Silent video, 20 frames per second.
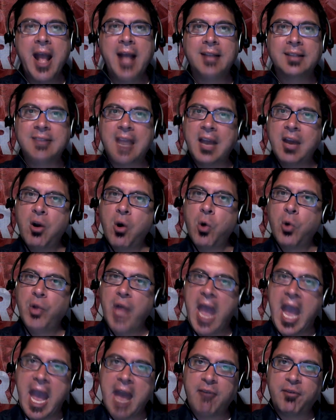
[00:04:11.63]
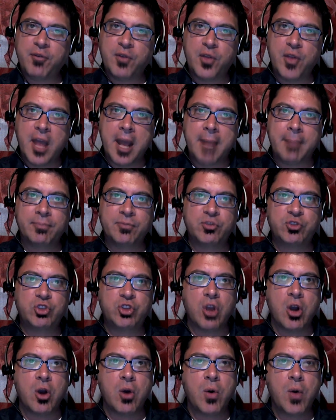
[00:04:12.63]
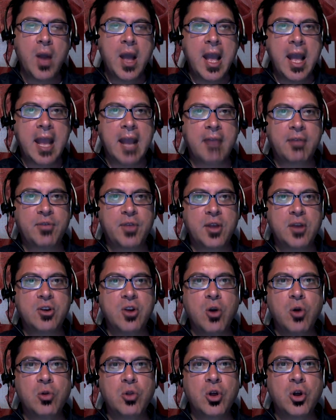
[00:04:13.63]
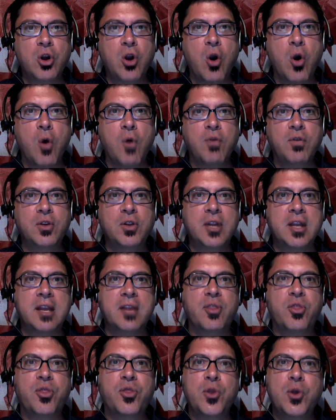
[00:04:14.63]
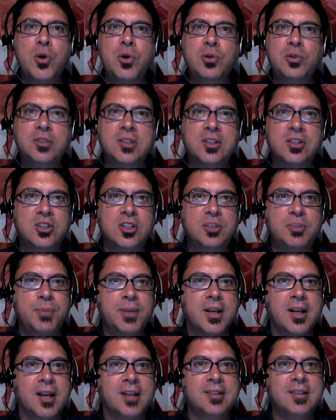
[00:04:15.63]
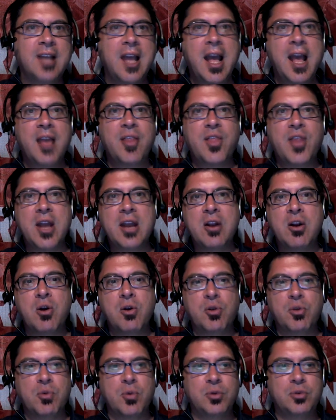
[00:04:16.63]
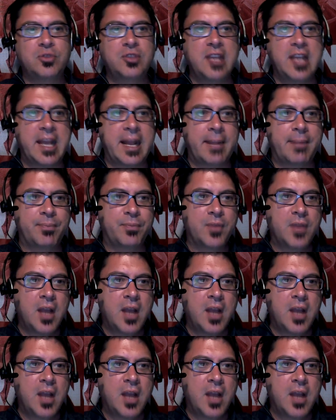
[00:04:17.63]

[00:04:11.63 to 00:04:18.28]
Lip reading: It's kind of old hat for them, so if they don't look overly enthused, it's just because they know the routine.